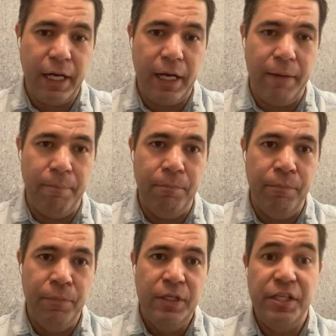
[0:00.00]

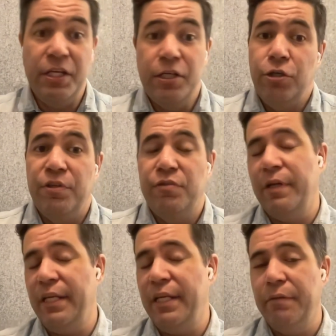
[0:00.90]
The issue is
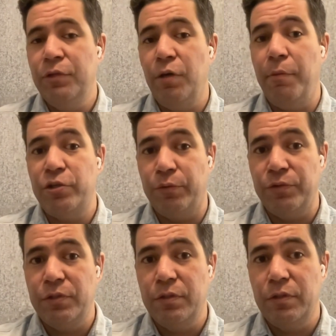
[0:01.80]
really
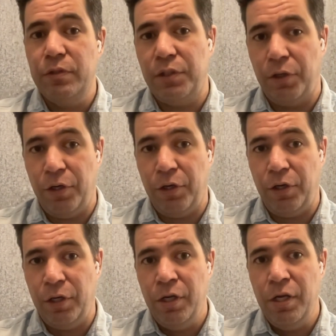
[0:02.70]
commercials. So
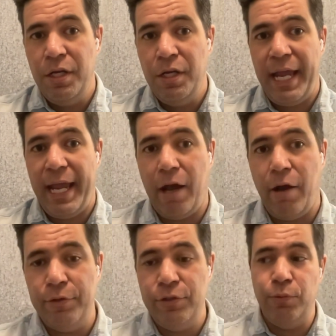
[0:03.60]

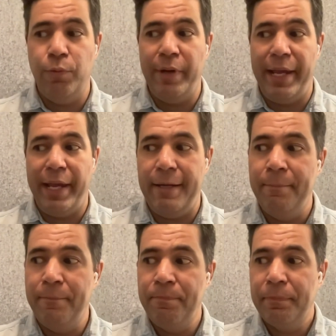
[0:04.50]
how do
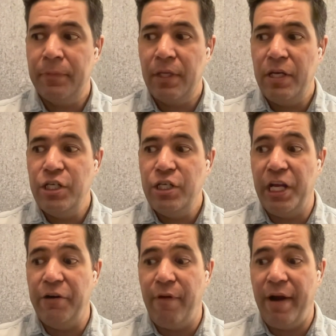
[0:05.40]
we
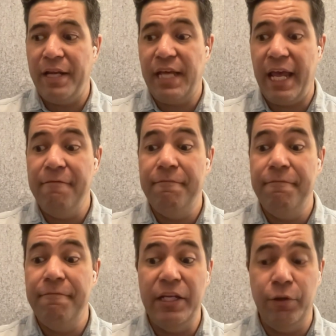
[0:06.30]
generate a
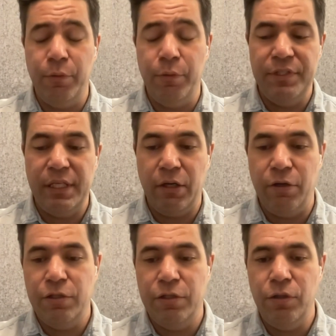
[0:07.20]
value of
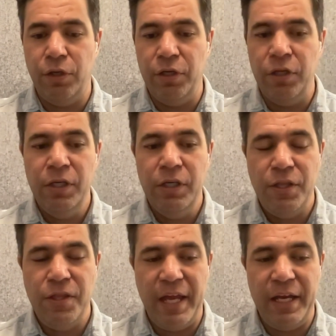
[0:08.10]
CO2
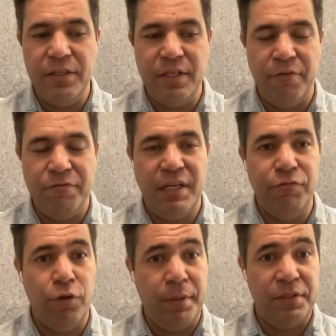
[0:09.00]
that is enough to
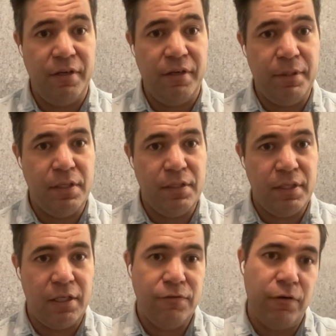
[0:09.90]
give you a positive business
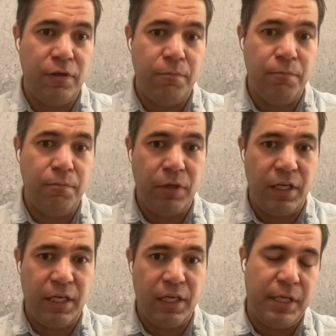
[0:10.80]
case for
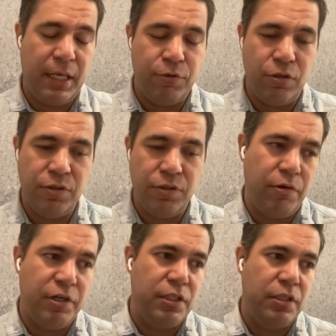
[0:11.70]
a carbon capture and
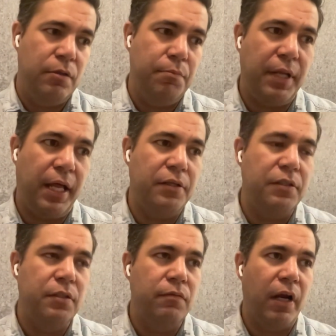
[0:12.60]
storage plant,
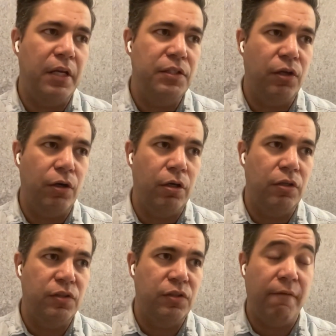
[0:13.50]
right?
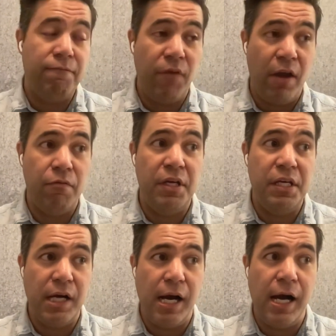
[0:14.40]
So they're
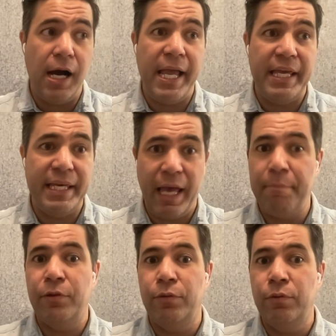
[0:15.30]
very high
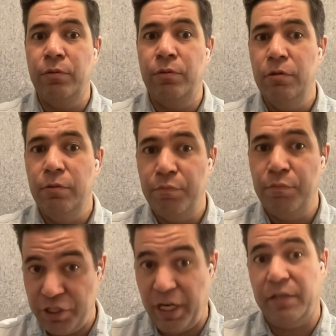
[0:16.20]
capital
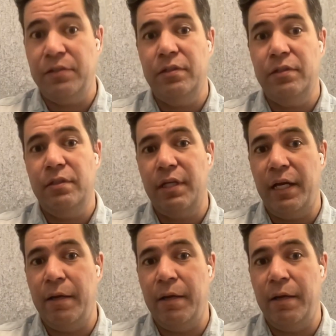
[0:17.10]
projects.